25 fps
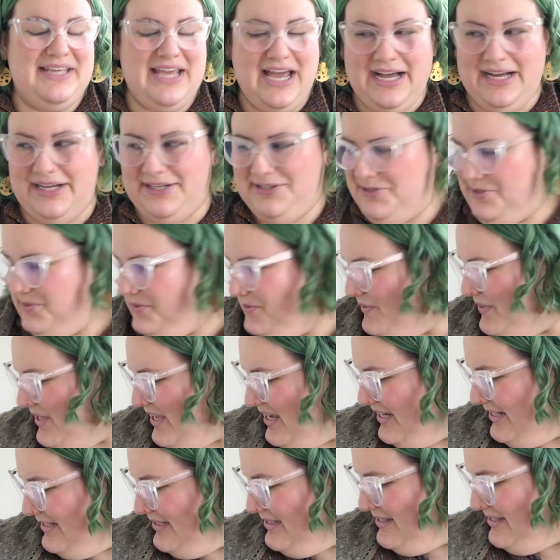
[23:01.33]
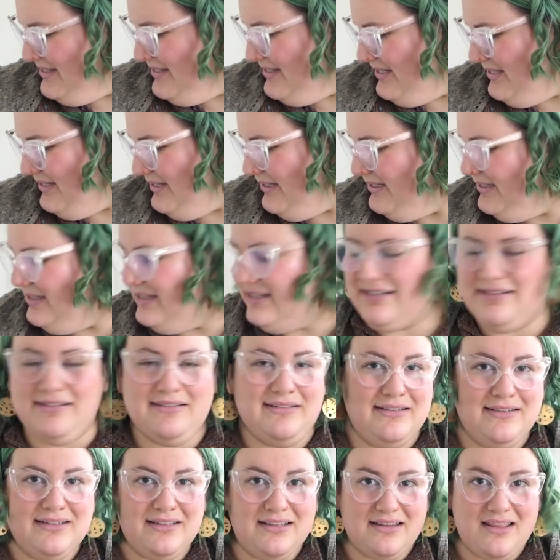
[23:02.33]
Yeah, so that's
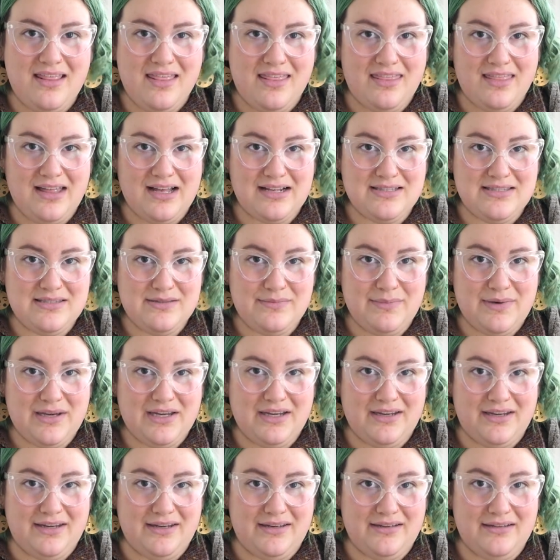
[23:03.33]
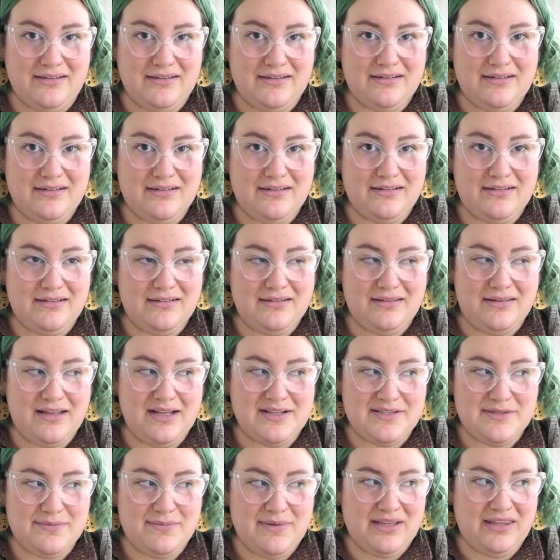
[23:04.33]
my
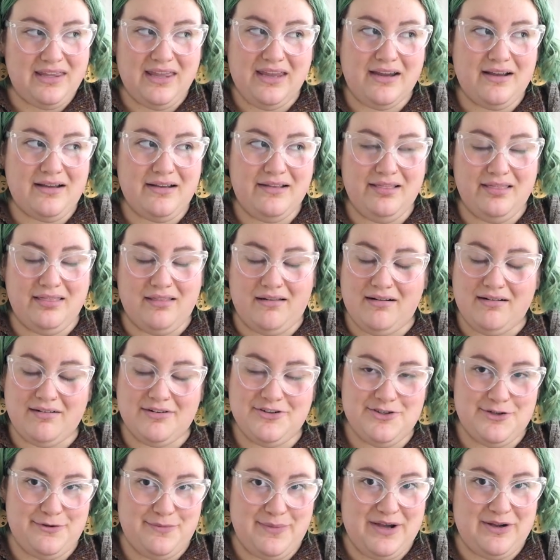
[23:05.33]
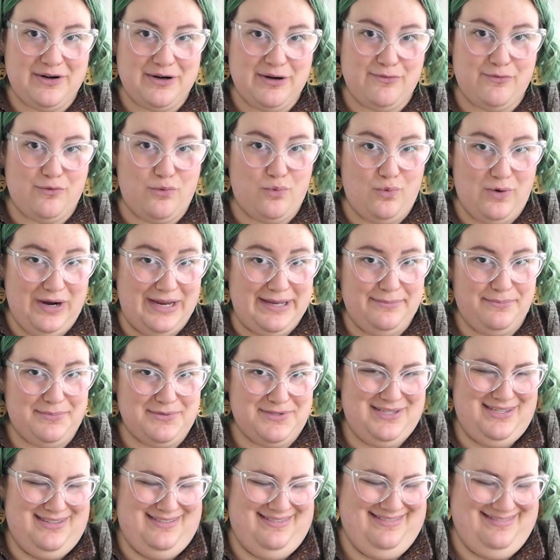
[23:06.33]
like large amount of
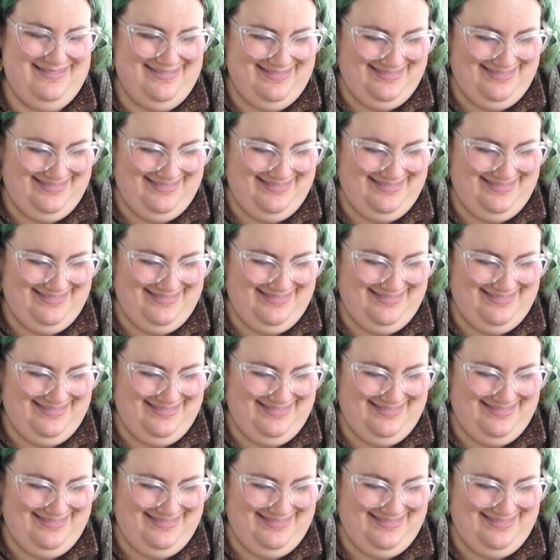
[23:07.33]
whips.